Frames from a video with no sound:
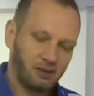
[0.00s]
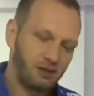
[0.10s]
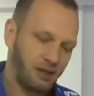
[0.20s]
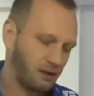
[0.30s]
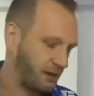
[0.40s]

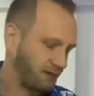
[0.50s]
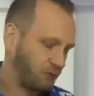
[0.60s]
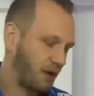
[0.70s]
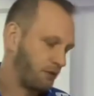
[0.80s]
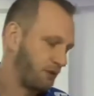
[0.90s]
and that's
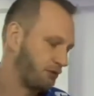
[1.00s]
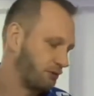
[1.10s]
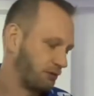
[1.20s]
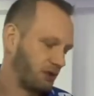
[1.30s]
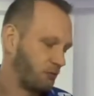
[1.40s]
why when you do
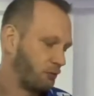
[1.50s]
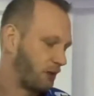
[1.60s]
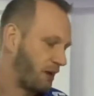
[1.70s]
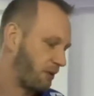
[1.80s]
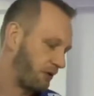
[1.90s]
Kimura
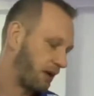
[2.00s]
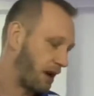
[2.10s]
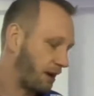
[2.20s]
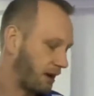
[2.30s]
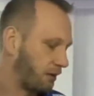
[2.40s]

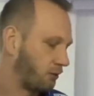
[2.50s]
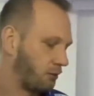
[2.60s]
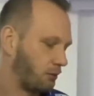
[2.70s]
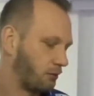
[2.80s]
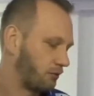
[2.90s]
Americana
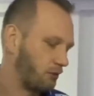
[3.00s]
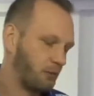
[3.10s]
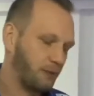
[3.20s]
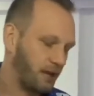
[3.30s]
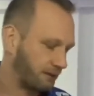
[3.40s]
or
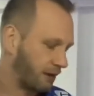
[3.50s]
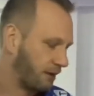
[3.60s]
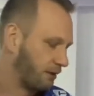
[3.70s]
omoplata,